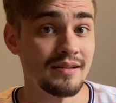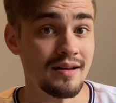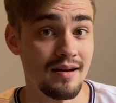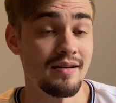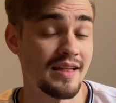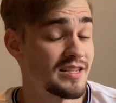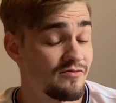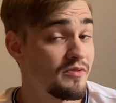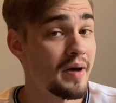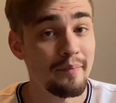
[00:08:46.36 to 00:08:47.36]
That's
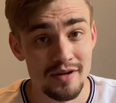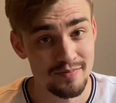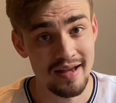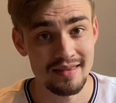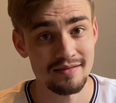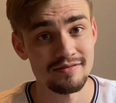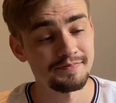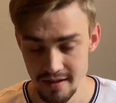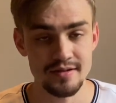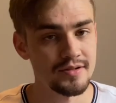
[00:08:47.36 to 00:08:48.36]
from my perspective.
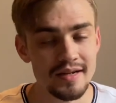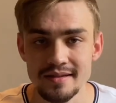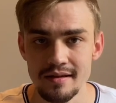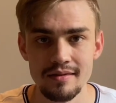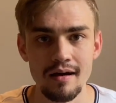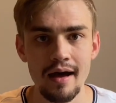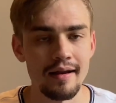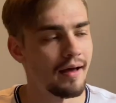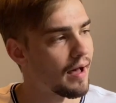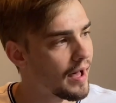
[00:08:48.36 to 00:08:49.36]
Just a thought.
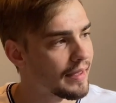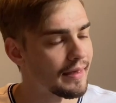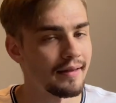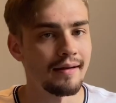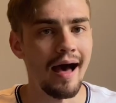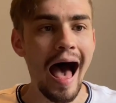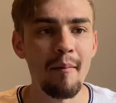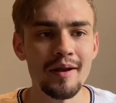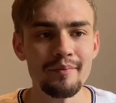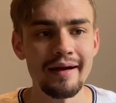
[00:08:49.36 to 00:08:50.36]
Again, I'm
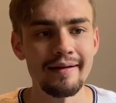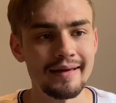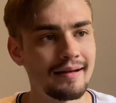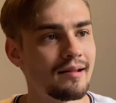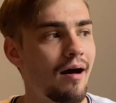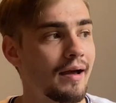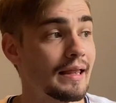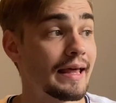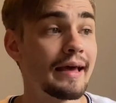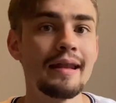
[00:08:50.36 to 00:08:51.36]
an American in Lanka
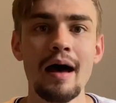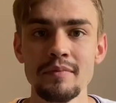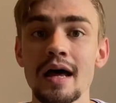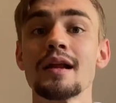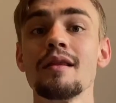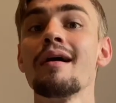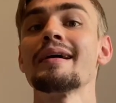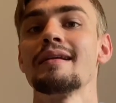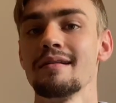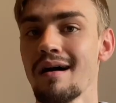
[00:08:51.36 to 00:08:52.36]
land. I'm not a
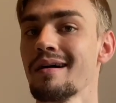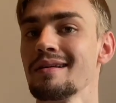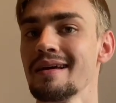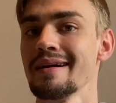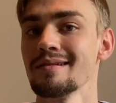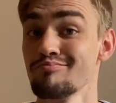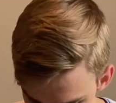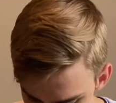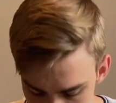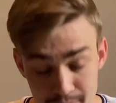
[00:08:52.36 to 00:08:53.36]
Lankan in Lanka land.
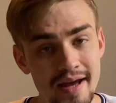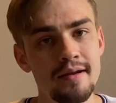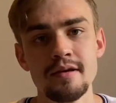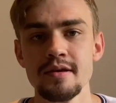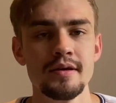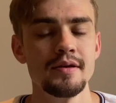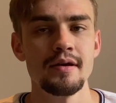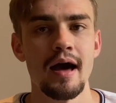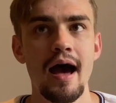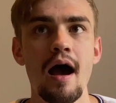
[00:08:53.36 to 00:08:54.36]
But
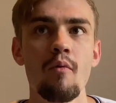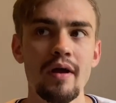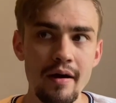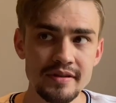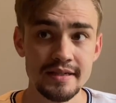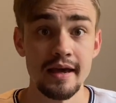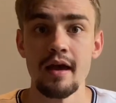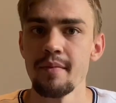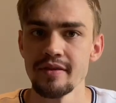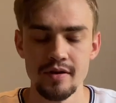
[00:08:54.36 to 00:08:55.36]
what I would say
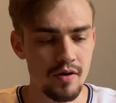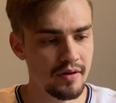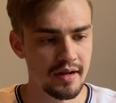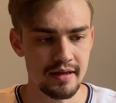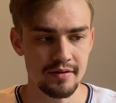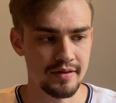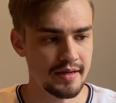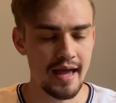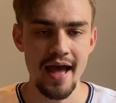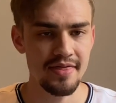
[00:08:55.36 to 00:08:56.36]
about the Coconut Hill
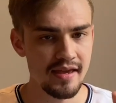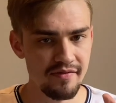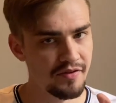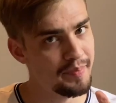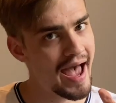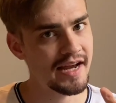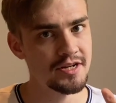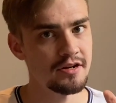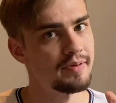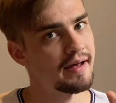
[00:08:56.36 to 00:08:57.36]
thing, I think if you're
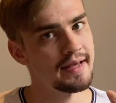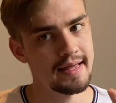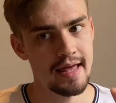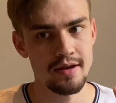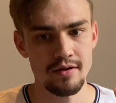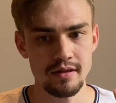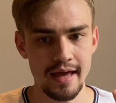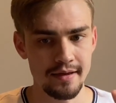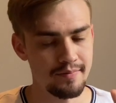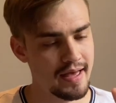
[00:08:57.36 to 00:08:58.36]
passionate about it and you're
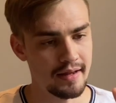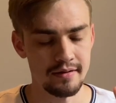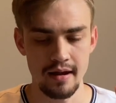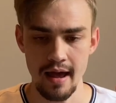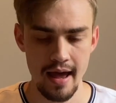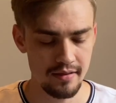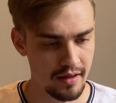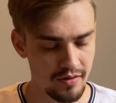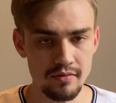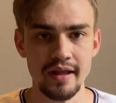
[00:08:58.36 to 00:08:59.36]
like, man, I
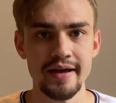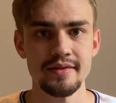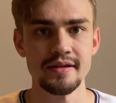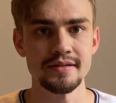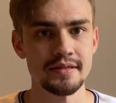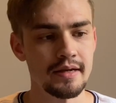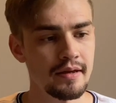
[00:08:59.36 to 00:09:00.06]
don't like this,